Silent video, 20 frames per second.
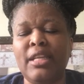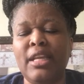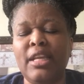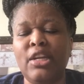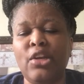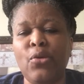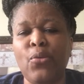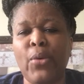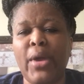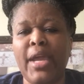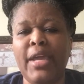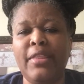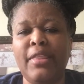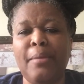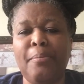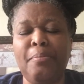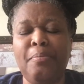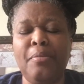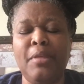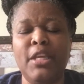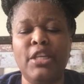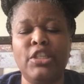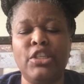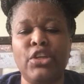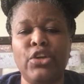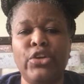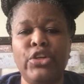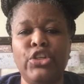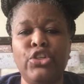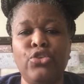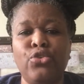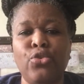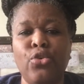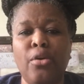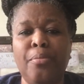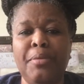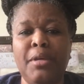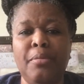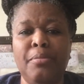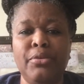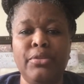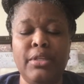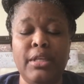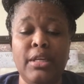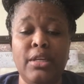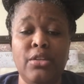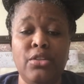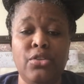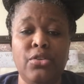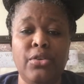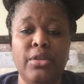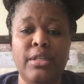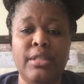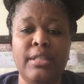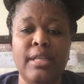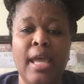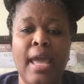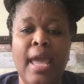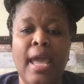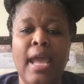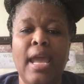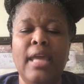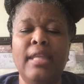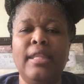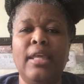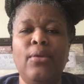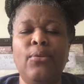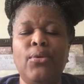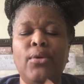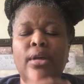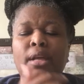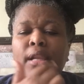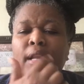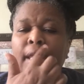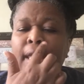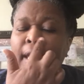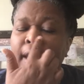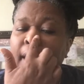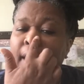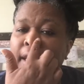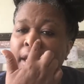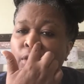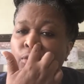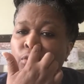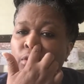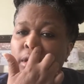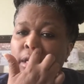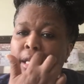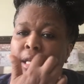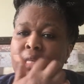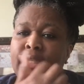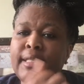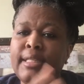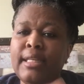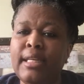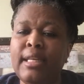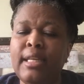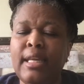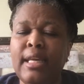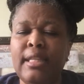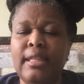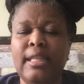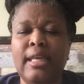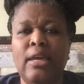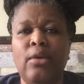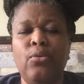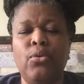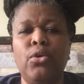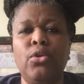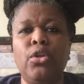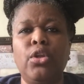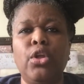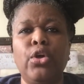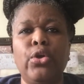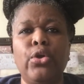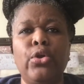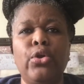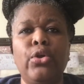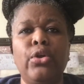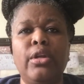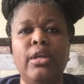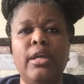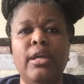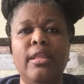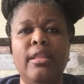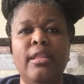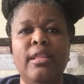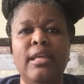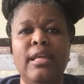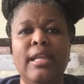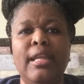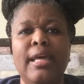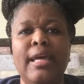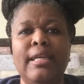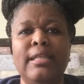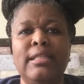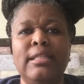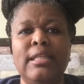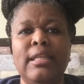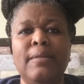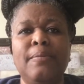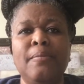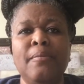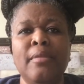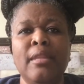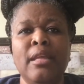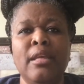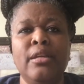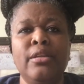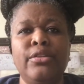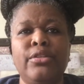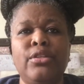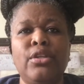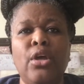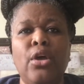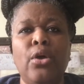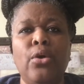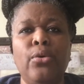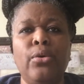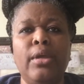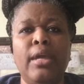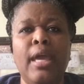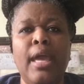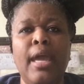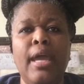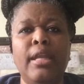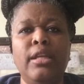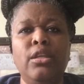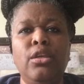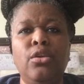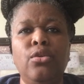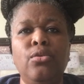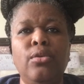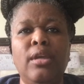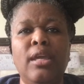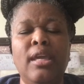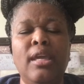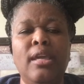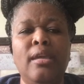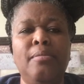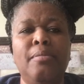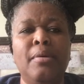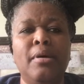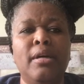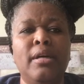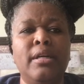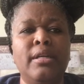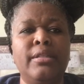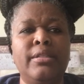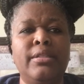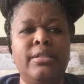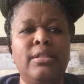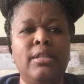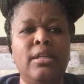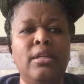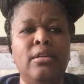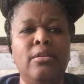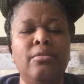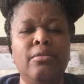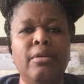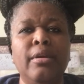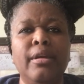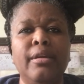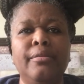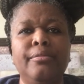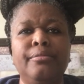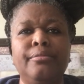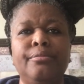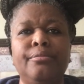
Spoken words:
in a way that it's going to draw people's interest, and they will click and they will listen and they will learn the lesson. So, can you keep a secret?